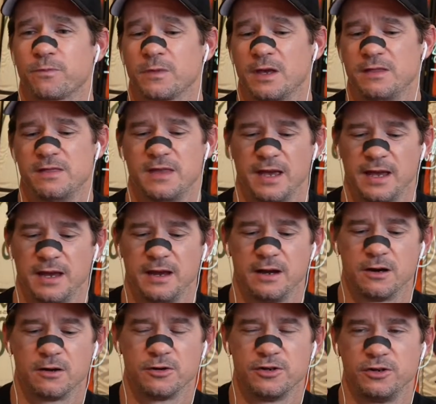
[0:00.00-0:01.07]

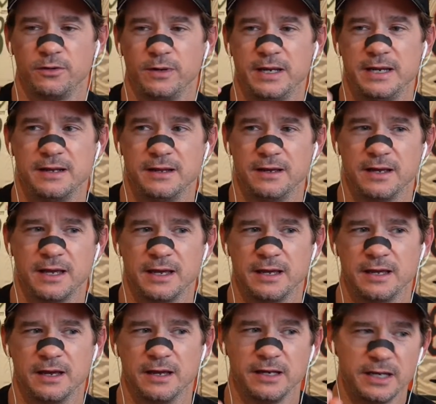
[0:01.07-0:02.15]
They're doing
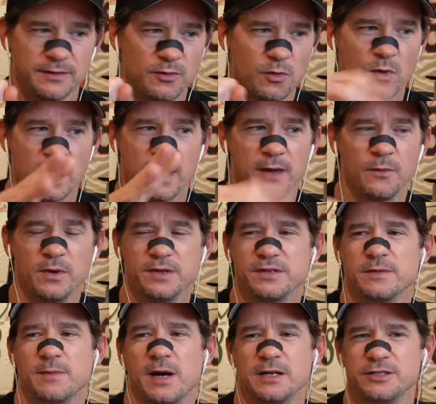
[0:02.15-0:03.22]
a giveaway with
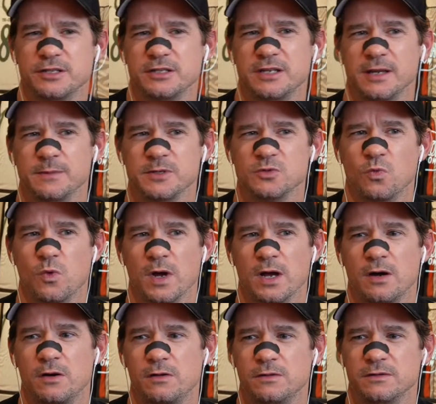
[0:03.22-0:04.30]
some hostage tape as
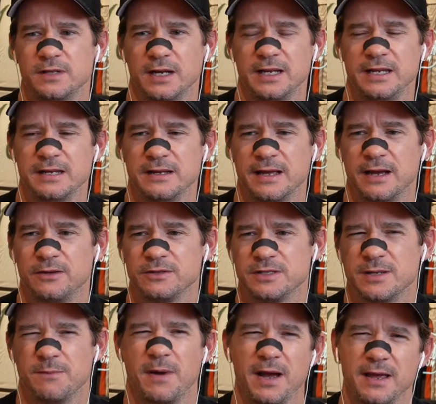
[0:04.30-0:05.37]
well that he announced.
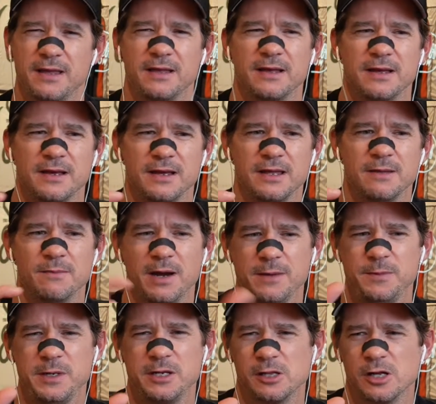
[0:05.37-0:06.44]
It might
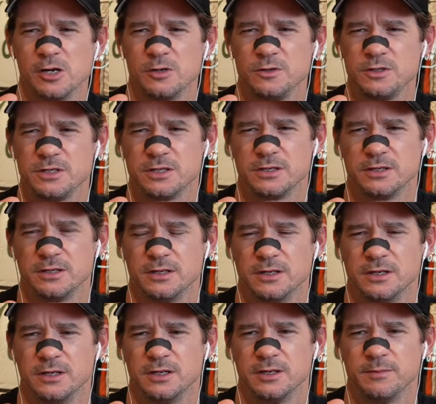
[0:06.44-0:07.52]
be closed,
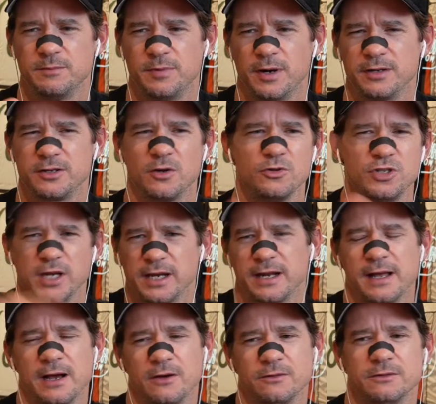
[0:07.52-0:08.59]
but go check it
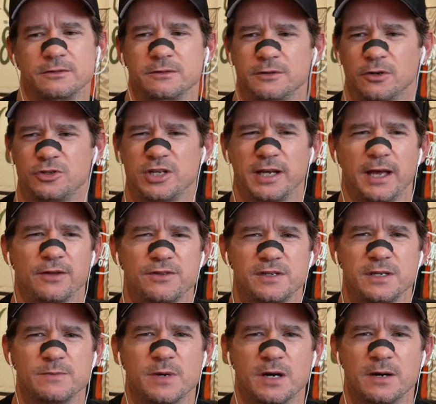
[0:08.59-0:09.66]
out. Go check out
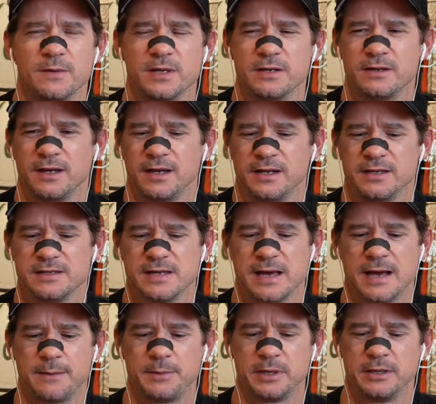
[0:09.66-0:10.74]
C-Bum and his
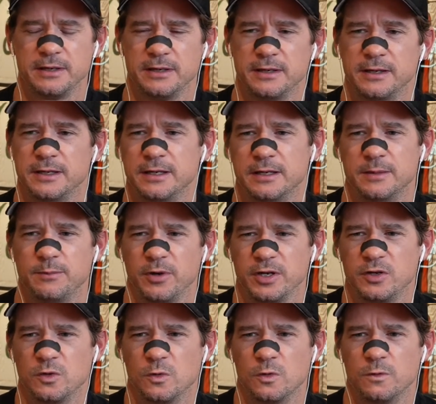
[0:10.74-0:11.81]
app. Pretty
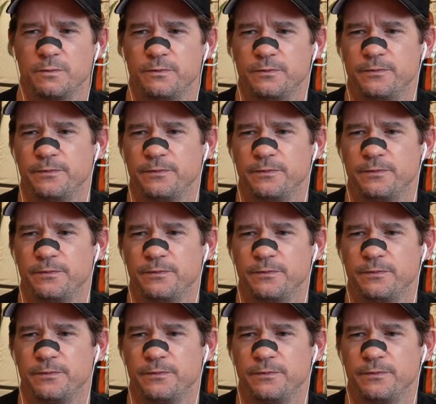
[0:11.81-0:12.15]
cool.